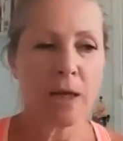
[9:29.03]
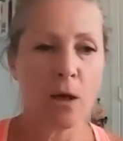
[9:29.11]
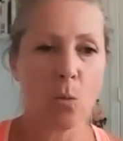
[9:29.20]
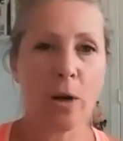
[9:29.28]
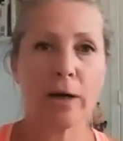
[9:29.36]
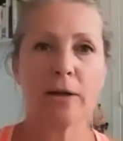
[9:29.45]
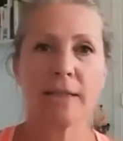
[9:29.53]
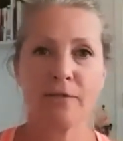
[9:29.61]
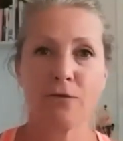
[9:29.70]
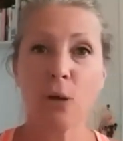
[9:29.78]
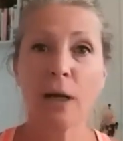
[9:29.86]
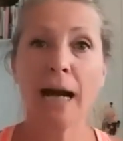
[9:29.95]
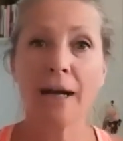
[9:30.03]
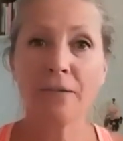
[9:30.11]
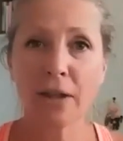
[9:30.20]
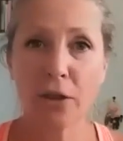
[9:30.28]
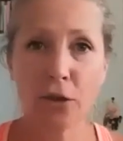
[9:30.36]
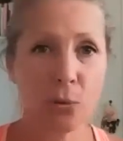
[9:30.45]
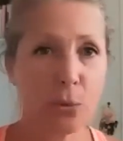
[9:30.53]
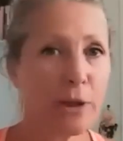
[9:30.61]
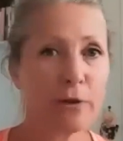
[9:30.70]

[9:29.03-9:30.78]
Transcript: Whereas if we're having 3